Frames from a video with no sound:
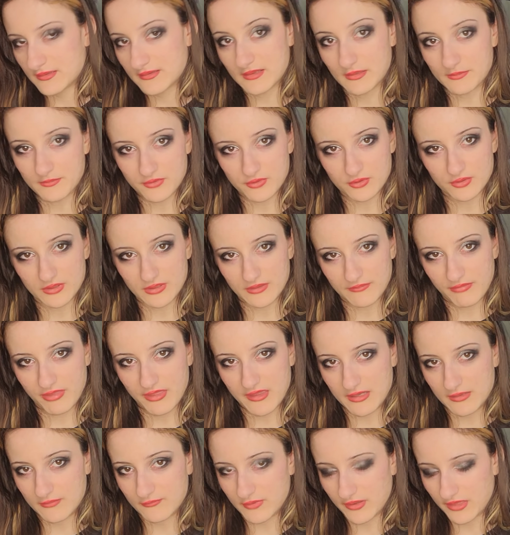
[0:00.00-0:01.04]
some sort of
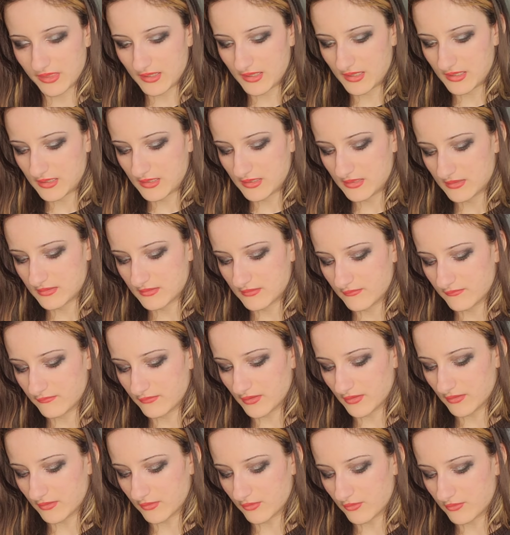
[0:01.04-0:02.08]
thing with it
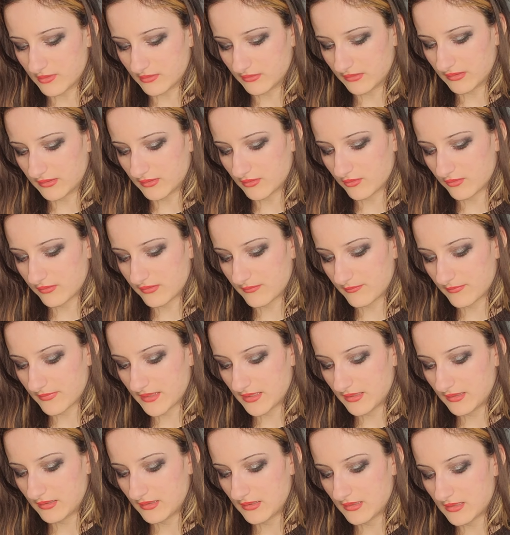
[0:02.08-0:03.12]
for quilting or
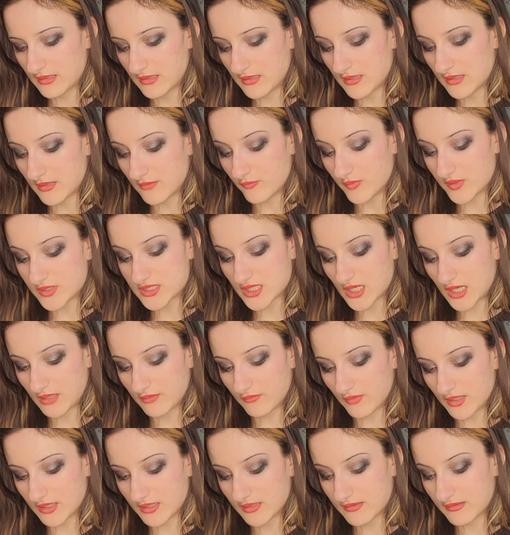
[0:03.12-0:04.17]
something. Which
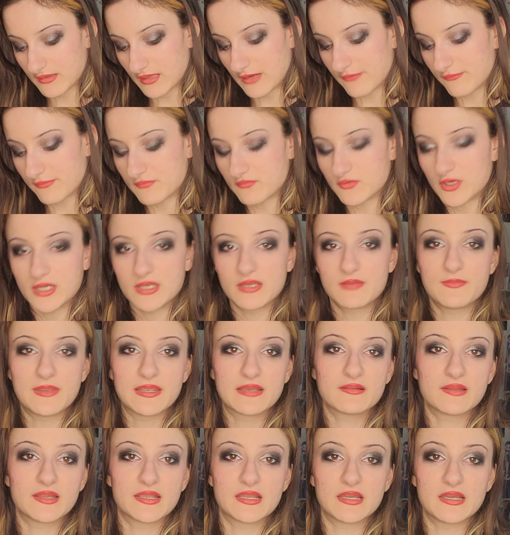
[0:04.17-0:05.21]
ironically I've been wanting to
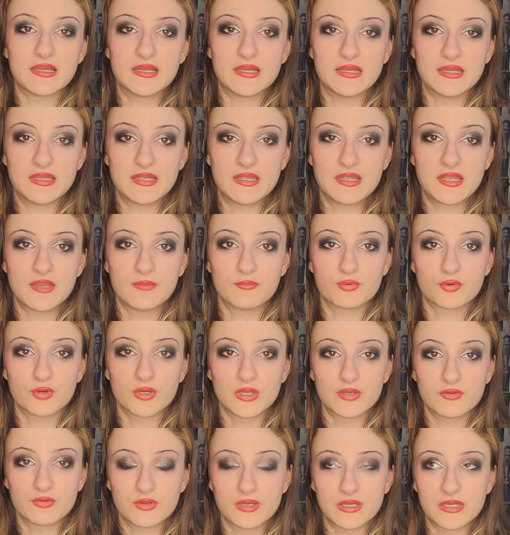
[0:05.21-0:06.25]
make like a
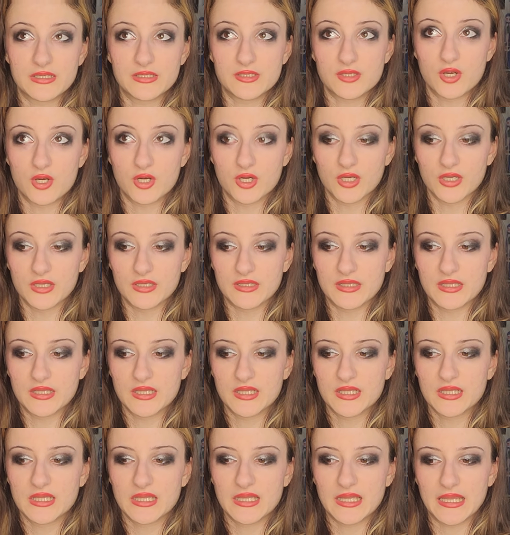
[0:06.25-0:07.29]
embroidery yarn
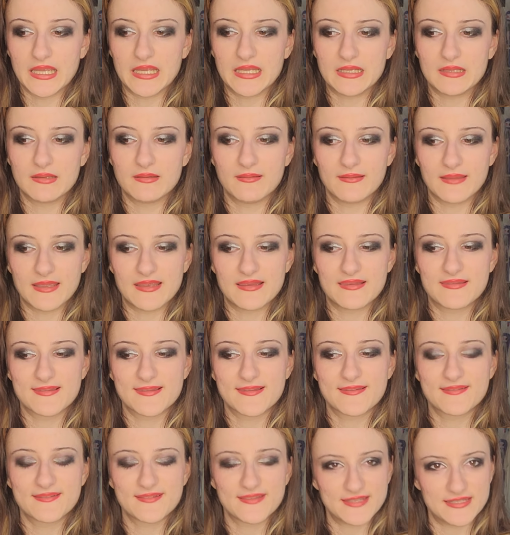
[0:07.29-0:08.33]
like
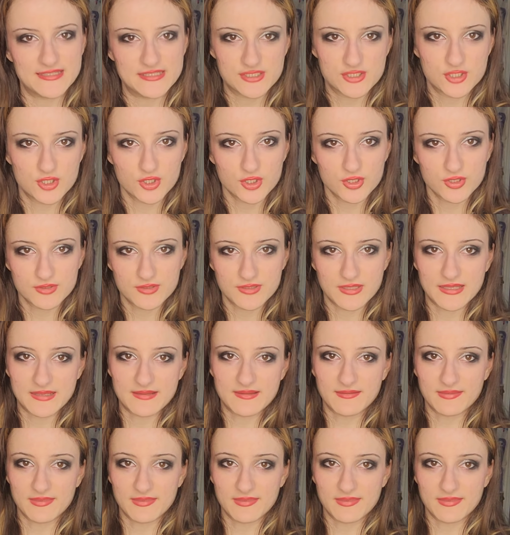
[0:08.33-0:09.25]
lace t-shirt, like